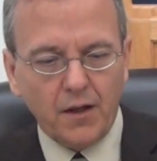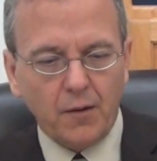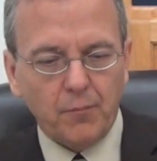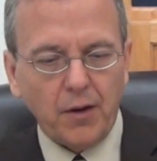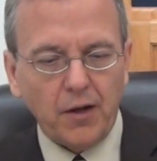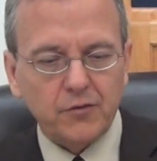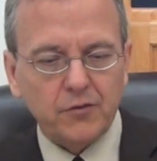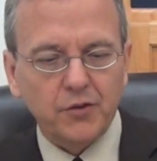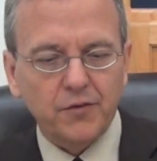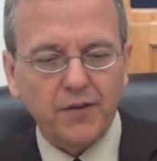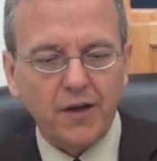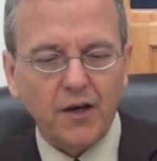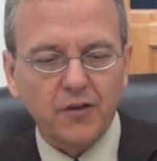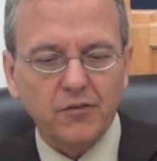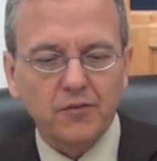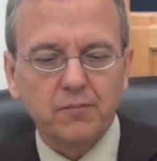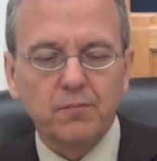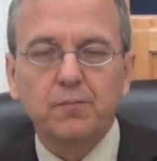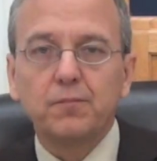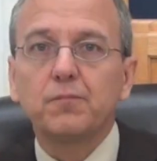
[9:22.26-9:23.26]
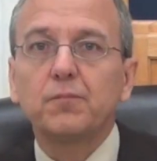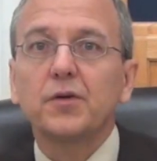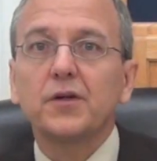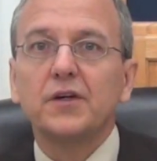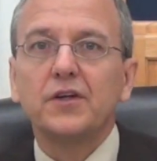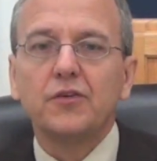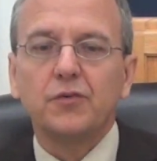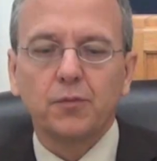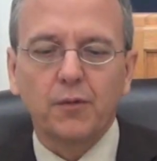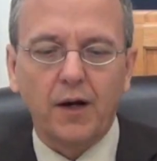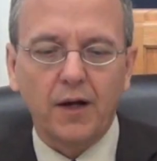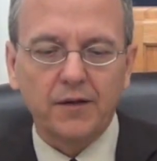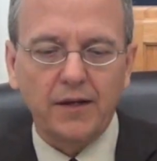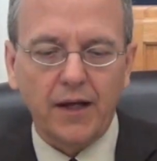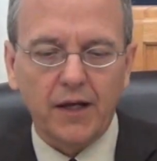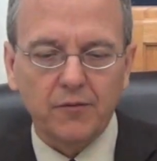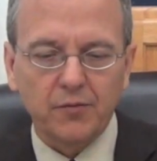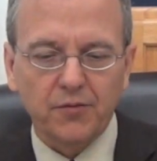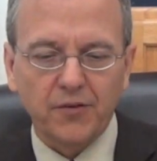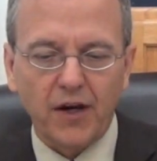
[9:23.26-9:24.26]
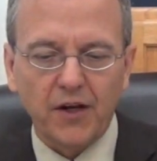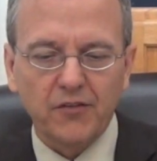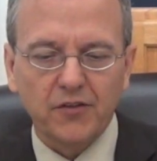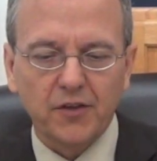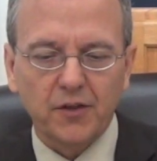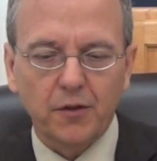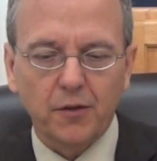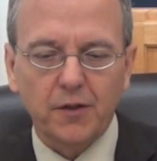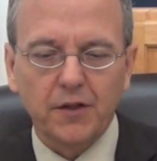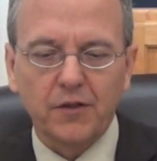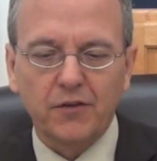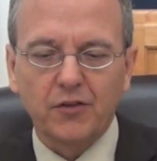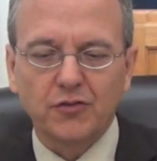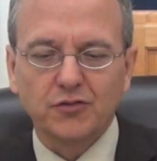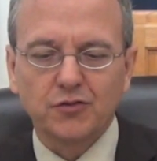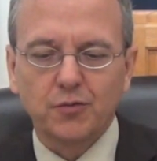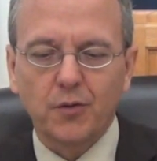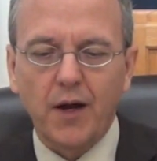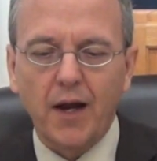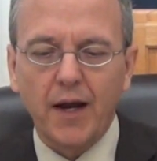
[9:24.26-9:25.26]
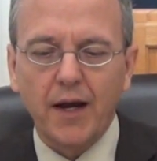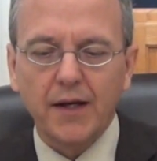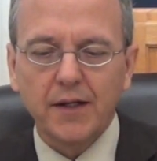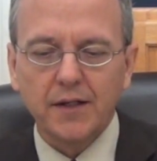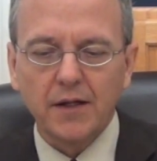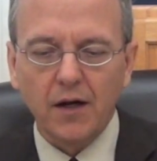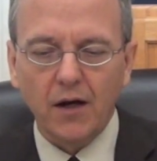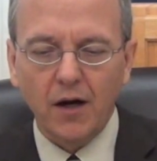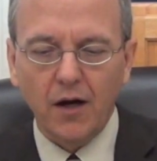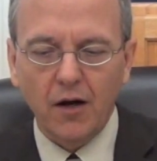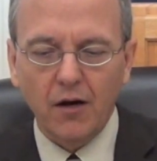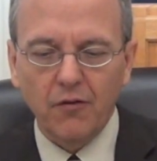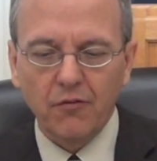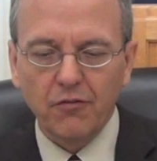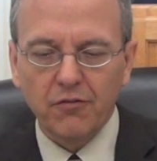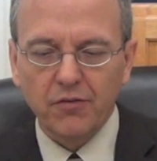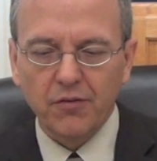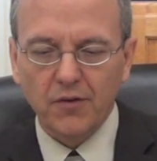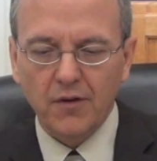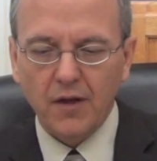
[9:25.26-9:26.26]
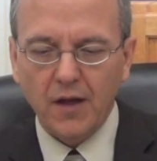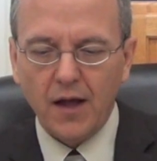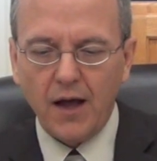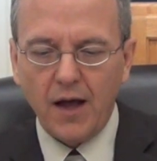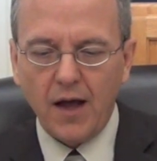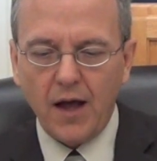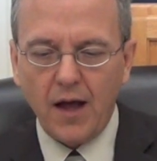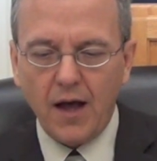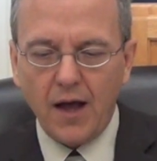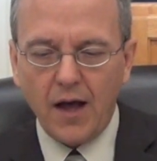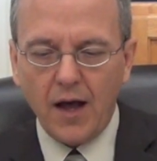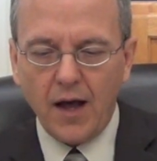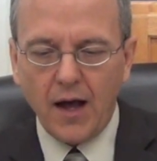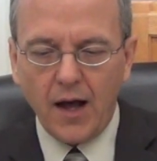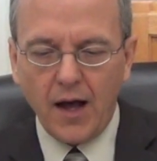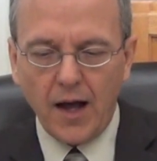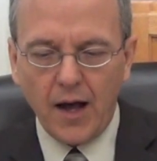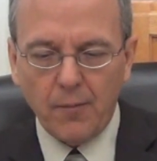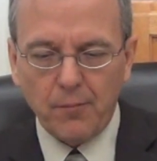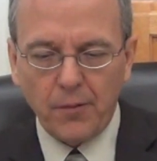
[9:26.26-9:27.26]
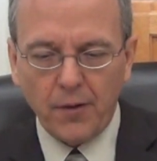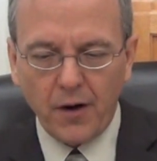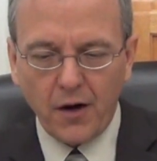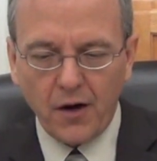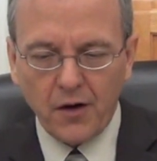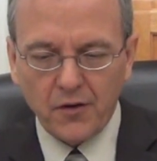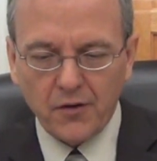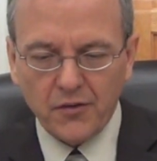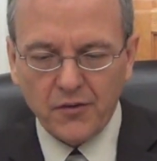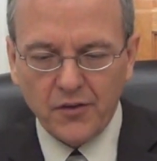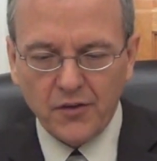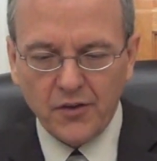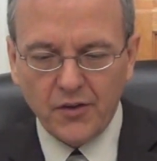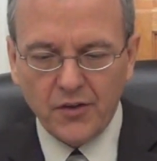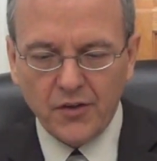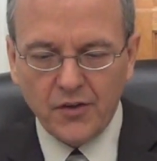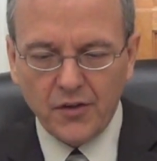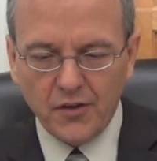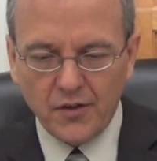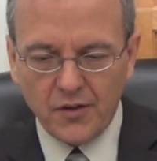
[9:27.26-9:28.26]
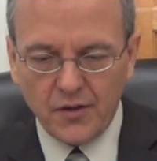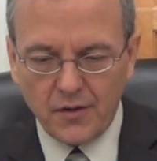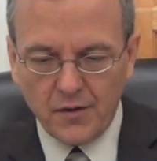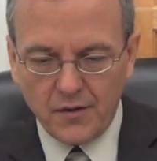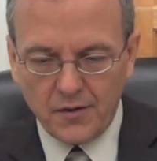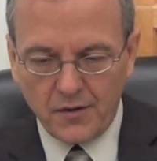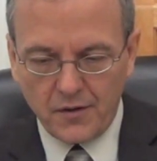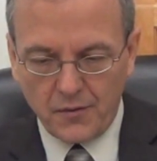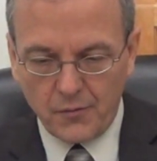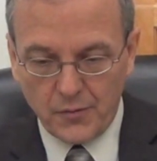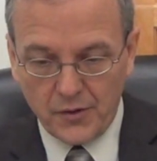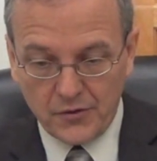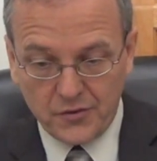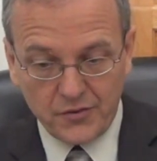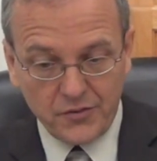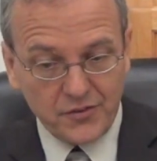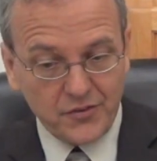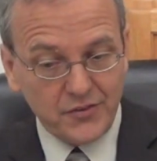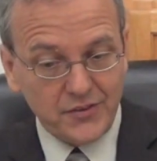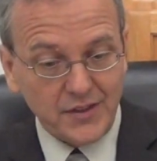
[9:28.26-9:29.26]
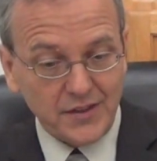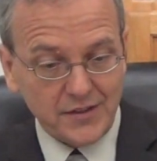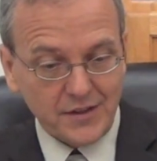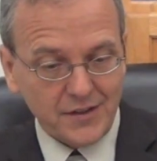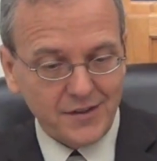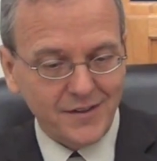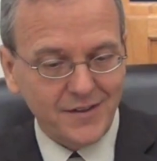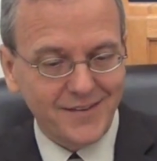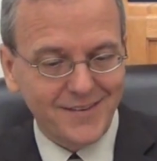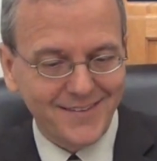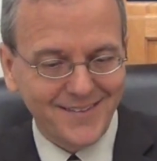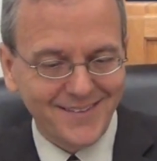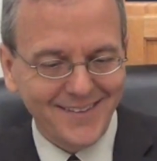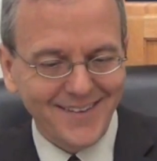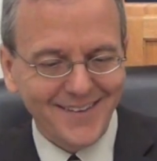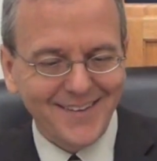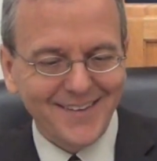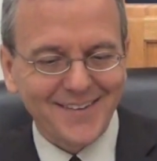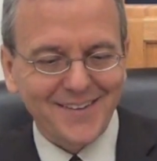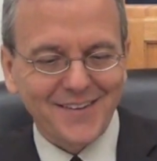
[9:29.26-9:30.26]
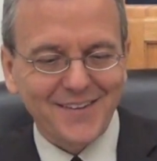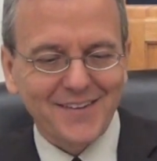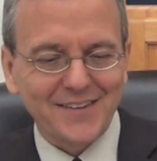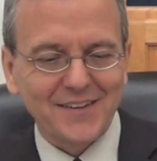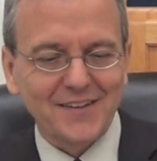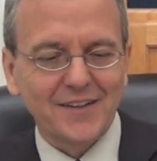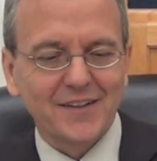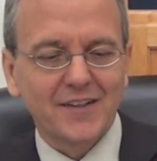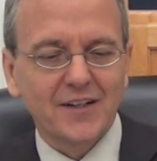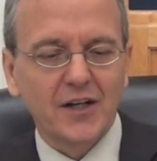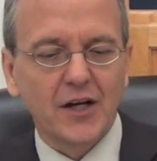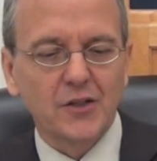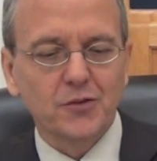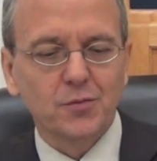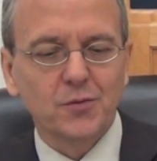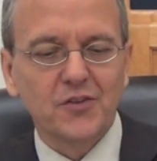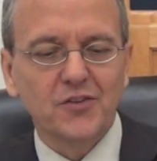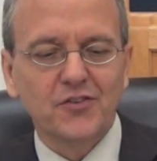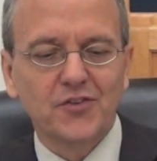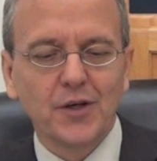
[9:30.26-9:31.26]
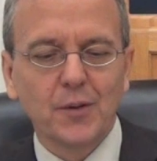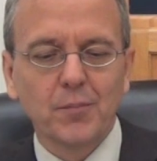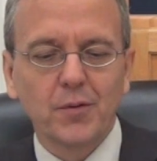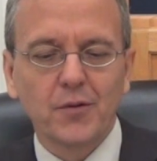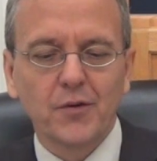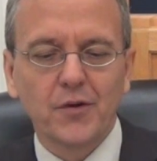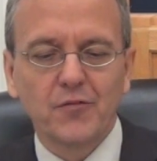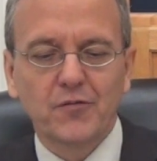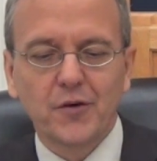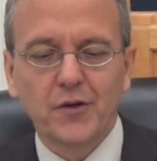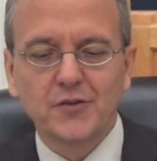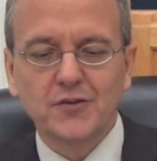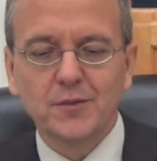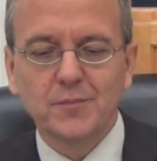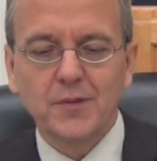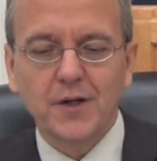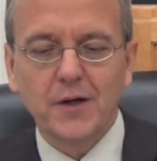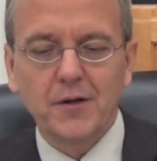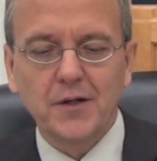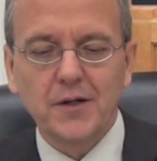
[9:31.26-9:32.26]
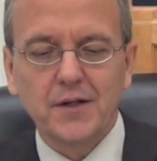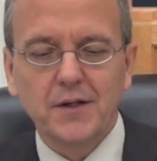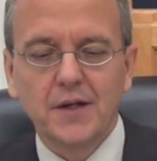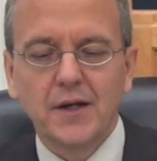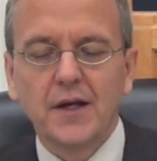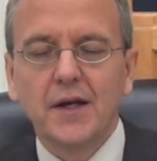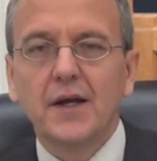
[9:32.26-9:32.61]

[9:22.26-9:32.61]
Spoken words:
About 2,000 police were on hand for high security at the shrine of Aparecida, the country symbol of the Virgin Mary.